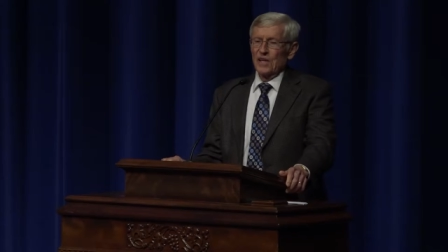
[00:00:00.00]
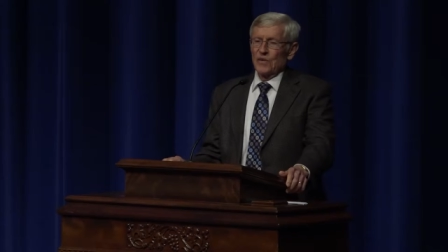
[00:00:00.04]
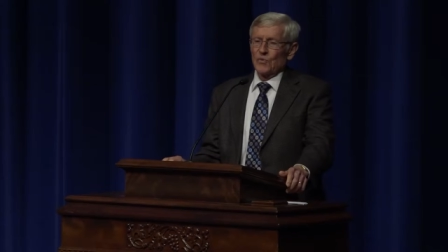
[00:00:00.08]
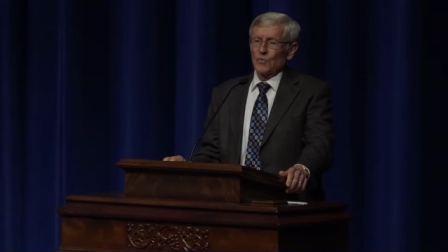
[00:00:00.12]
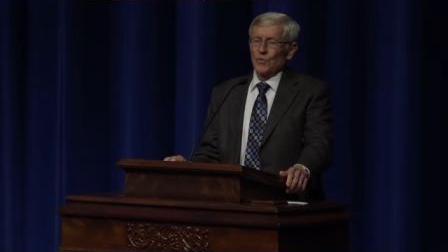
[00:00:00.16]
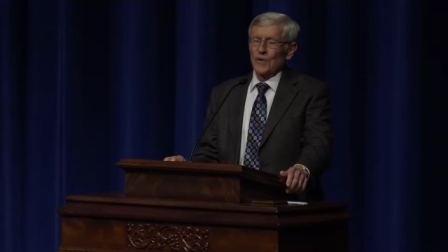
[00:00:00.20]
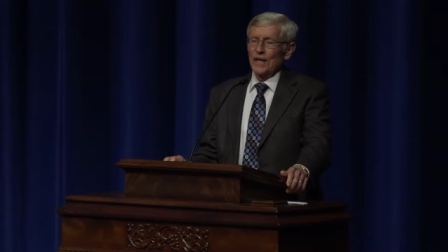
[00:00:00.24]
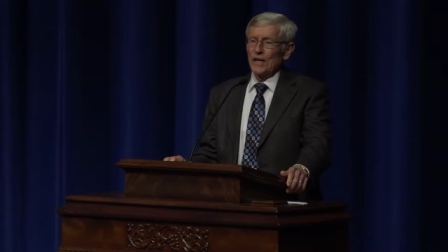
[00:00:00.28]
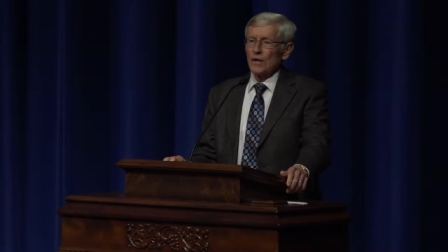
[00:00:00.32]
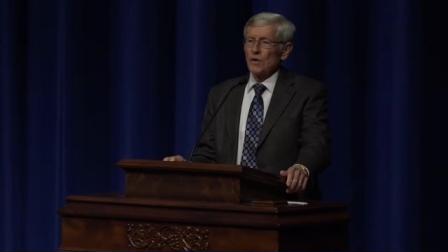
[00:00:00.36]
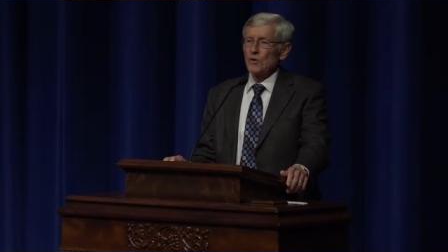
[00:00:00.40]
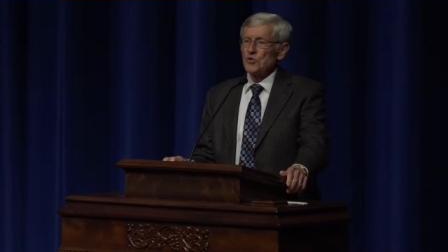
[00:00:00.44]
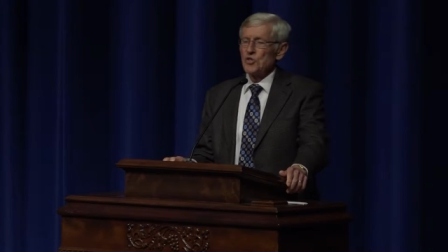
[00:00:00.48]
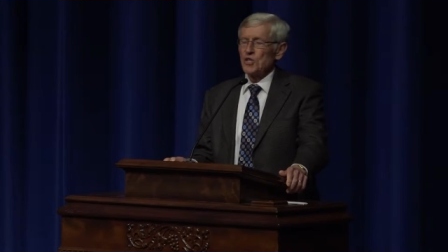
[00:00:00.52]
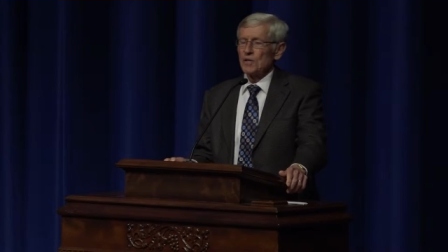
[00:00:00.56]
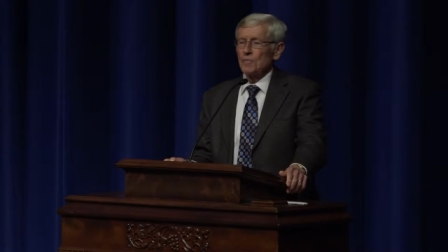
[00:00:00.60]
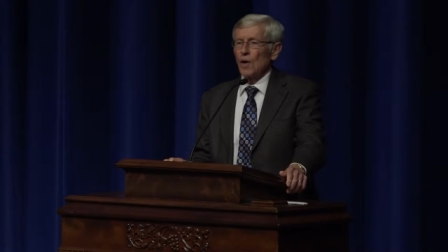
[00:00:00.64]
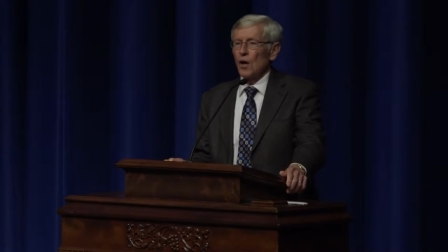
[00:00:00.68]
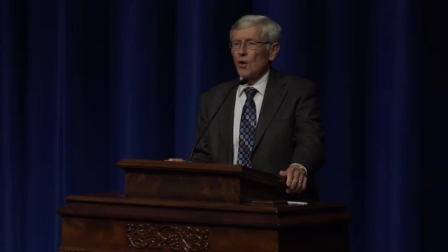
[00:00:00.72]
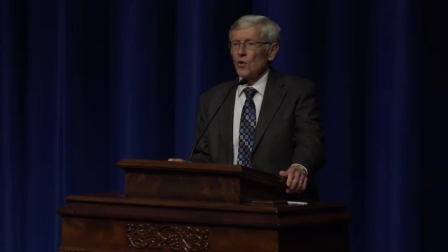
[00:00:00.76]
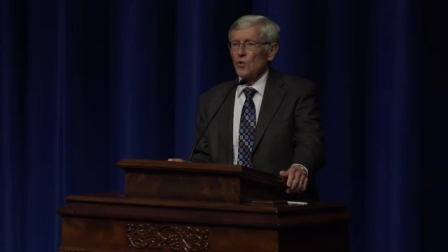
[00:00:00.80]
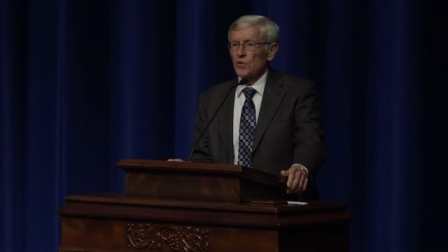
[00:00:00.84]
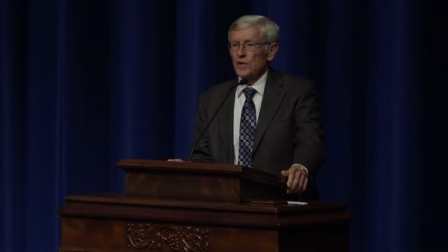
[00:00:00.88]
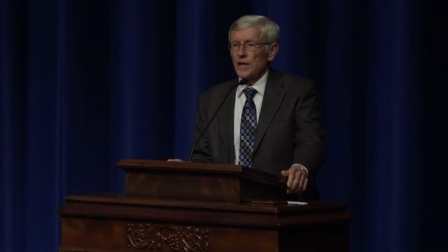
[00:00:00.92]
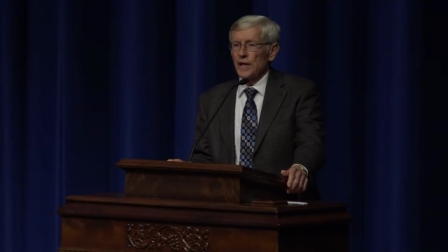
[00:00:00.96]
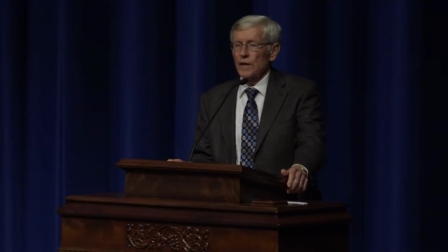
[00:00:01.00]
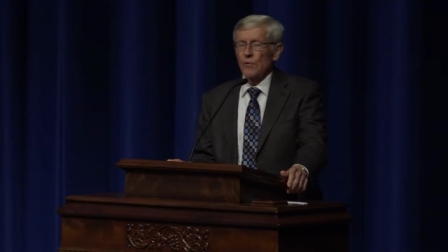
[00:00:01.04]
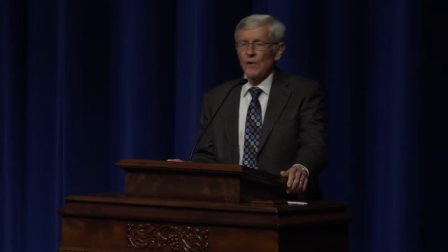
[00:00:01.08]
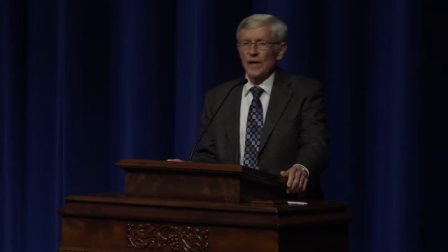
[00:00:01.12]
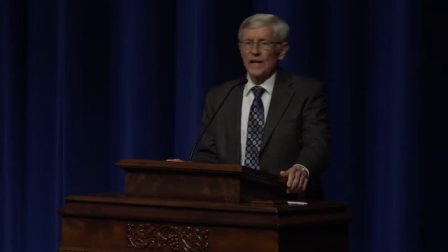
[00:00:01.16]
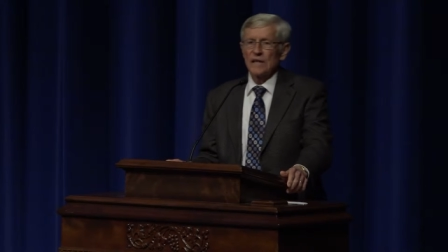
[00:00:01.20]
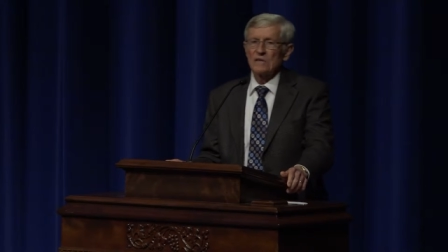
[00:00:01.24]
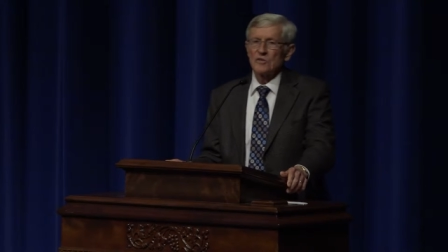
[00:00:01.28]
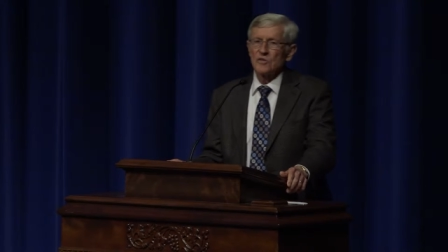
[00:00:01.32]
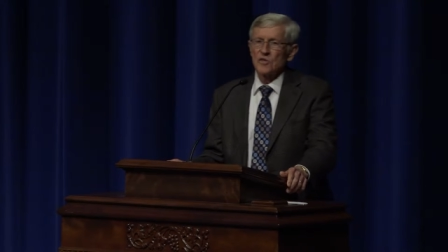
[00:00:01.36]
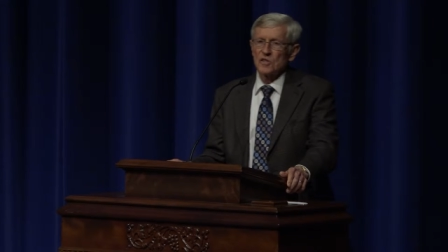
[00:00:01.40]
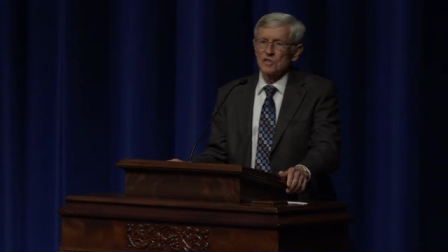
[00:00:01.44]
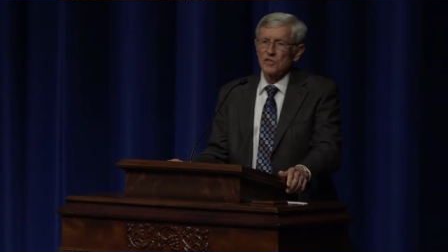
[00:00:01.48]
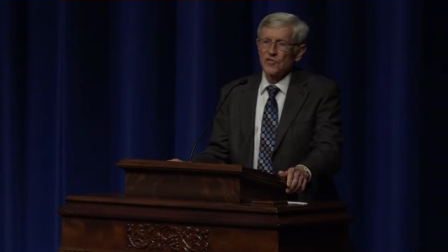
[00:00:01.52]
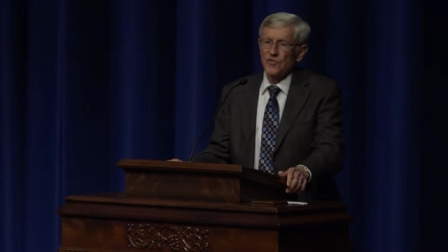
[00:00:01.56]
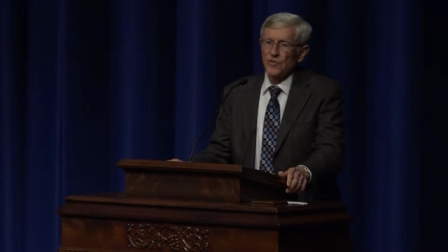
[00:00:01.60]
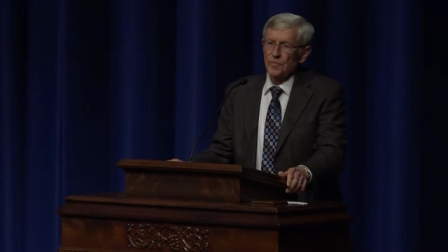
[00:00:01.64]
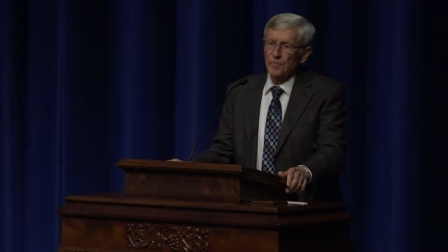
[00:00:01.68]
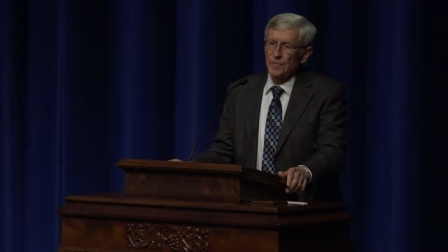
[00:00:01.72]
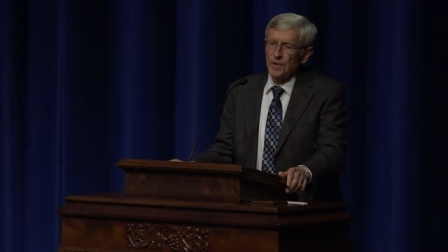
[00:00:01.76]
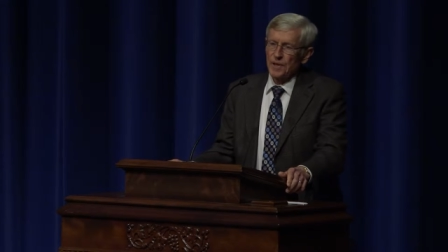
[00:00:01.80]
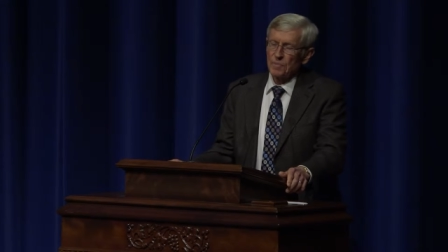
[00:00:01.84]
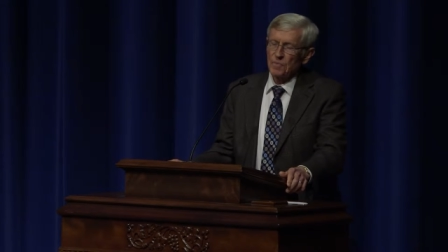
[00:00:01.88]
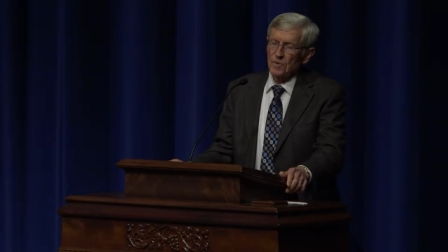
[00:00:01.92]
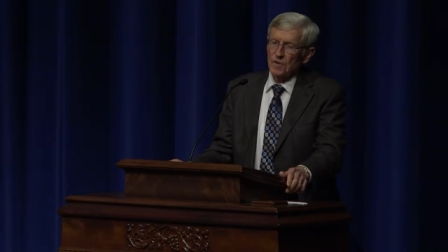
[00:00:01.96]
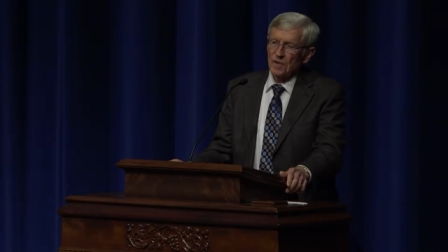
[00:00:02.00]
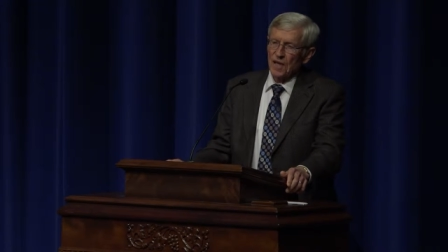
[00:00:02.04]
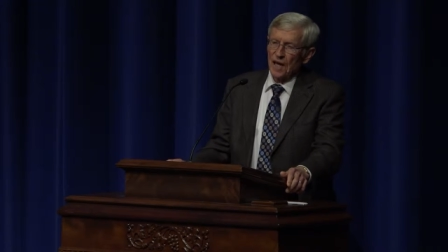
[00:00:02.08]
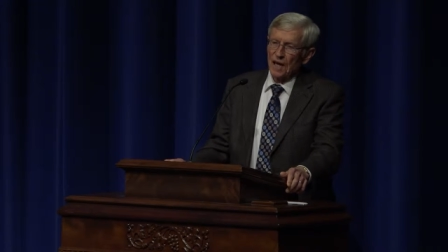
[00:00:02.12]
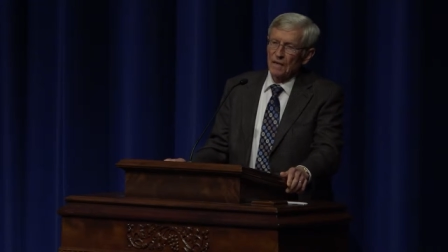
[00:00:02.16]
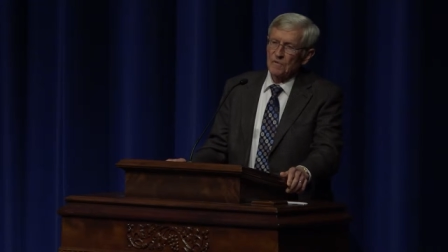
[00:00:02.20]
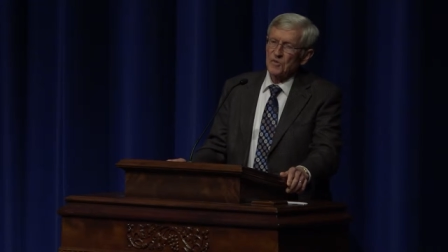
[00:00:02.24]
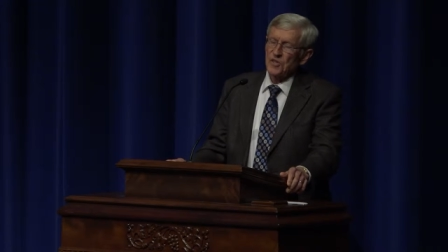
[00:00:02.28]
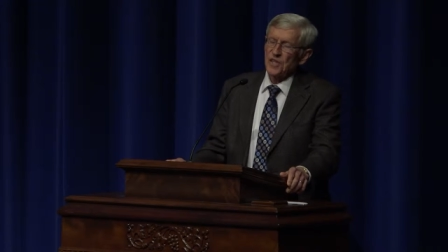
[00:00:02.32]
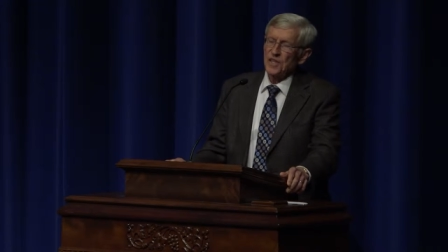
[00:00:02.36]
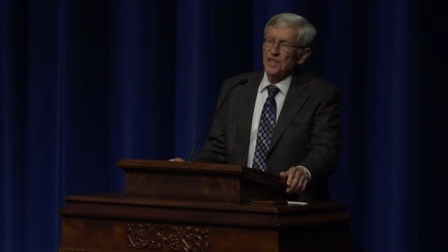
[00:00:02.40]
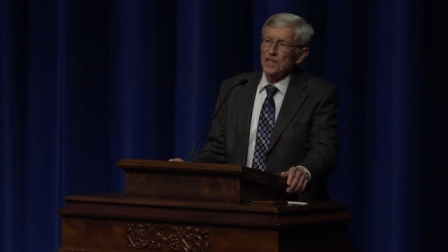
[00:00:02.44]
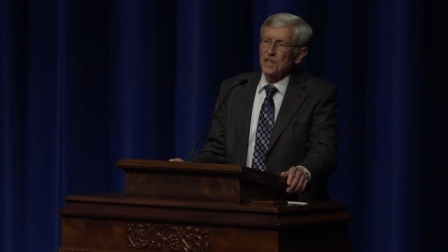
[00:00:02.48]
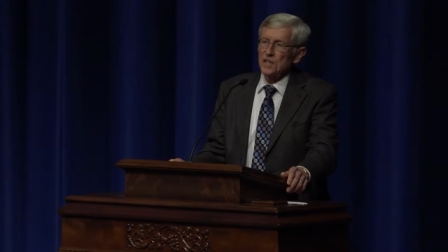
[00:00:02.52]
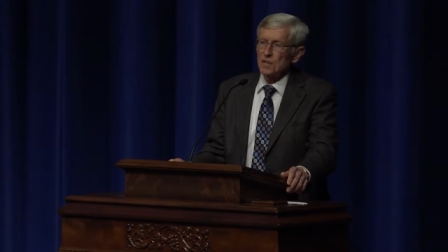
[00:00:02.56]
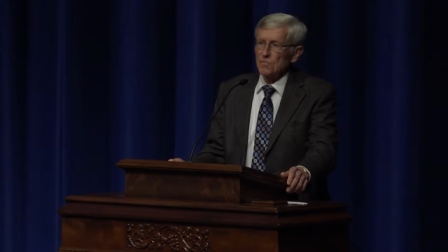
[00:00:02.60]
renew some old acquaintances from people that I've seen